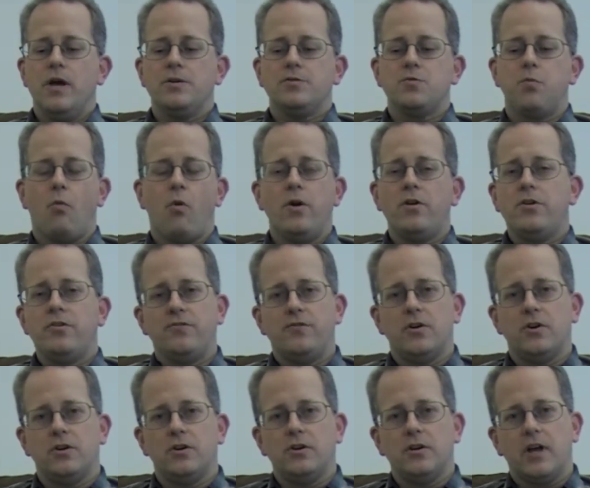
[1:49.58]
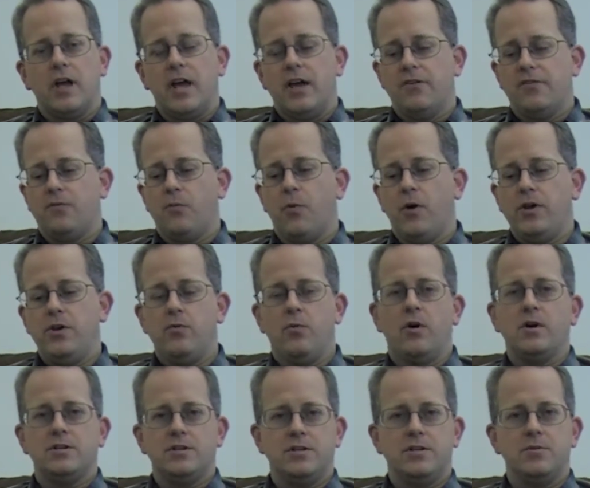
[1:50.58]
it's wonderful if what you
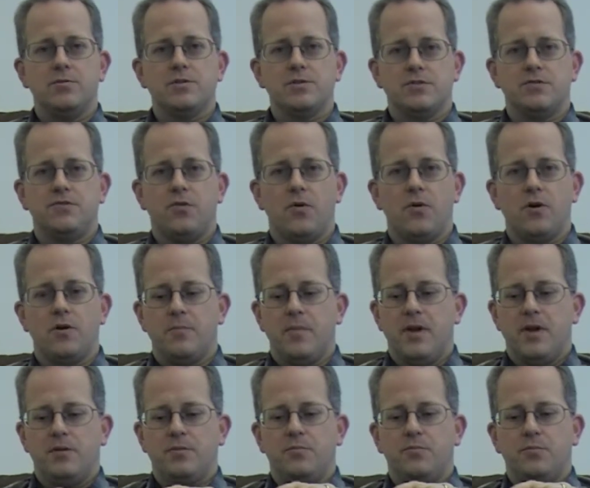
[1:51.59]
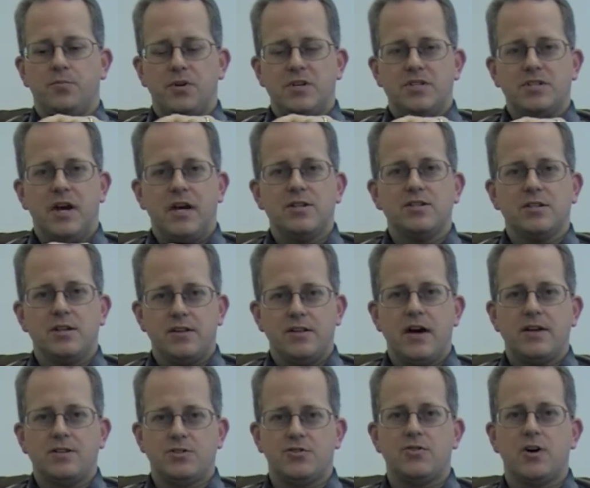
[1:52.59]
want to do is a form in precisely
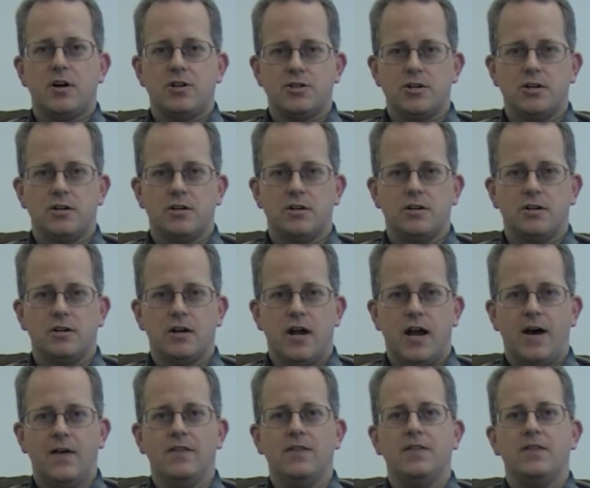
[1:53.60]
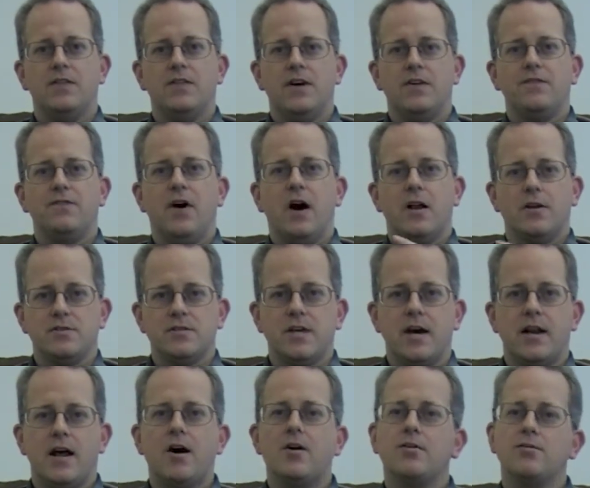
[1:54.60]
that structure and that follows
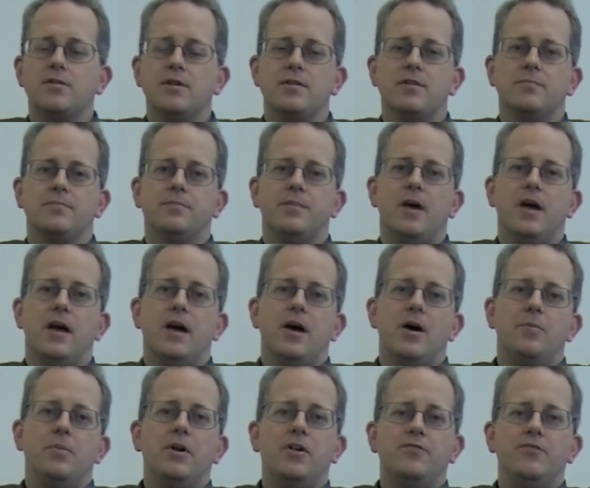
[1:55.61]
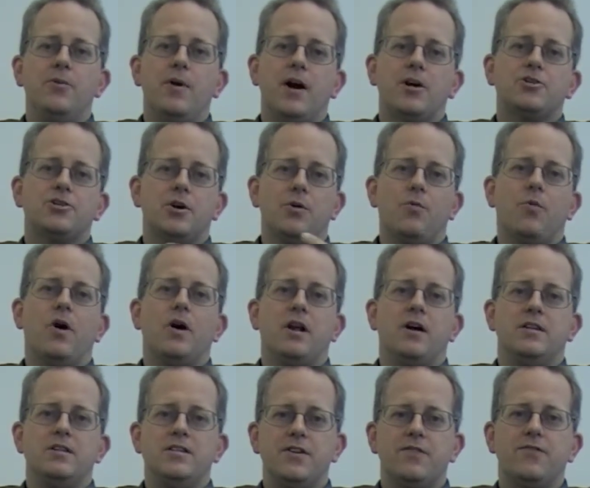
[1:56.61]
that algorithm. Okay. But if you actually want
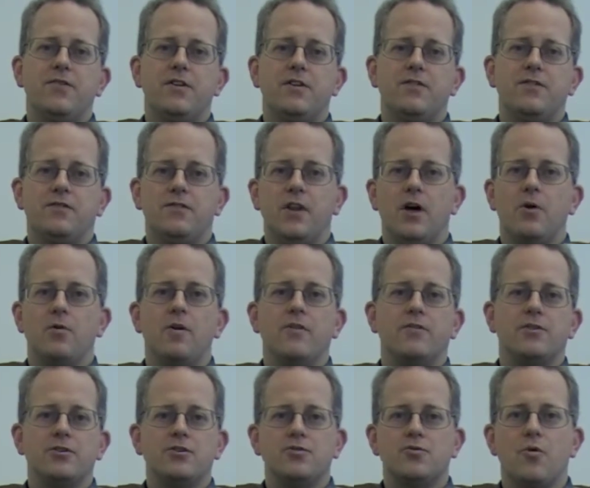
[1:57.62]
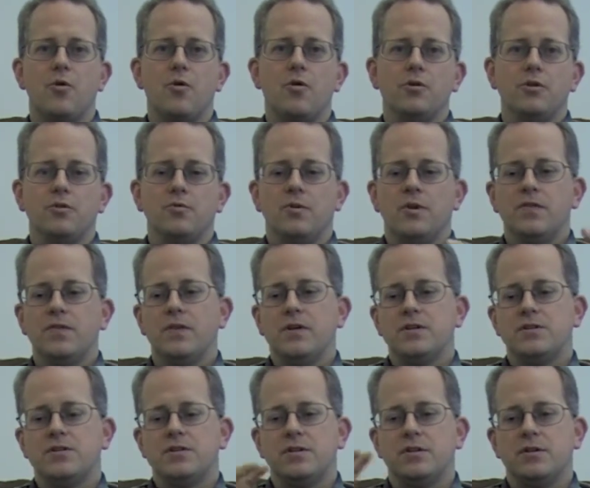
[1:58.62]
a different flow of control, you want
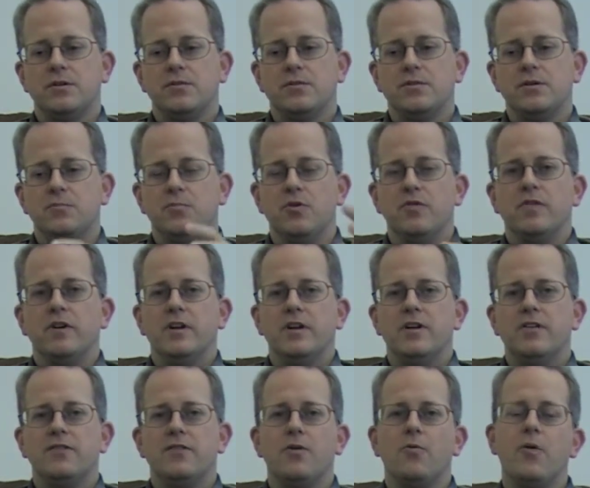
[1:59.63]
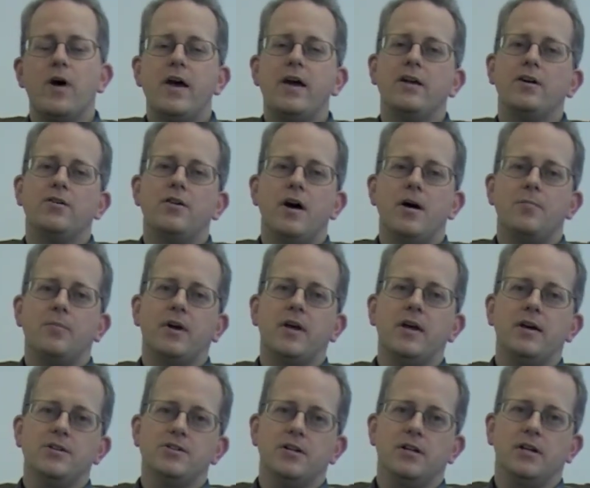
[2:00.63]
things to, to move in a different way in your
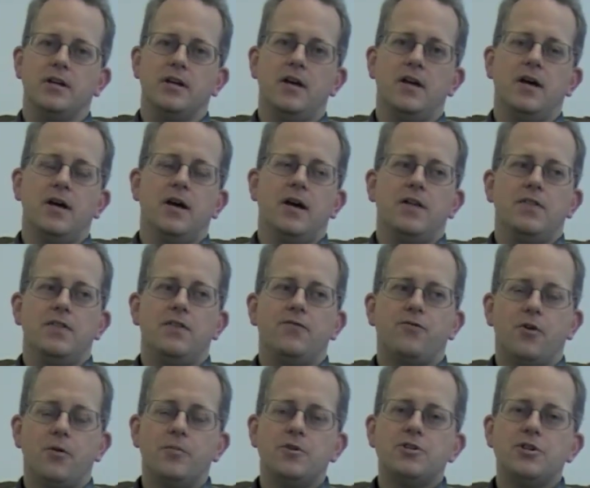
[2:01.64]
application, the form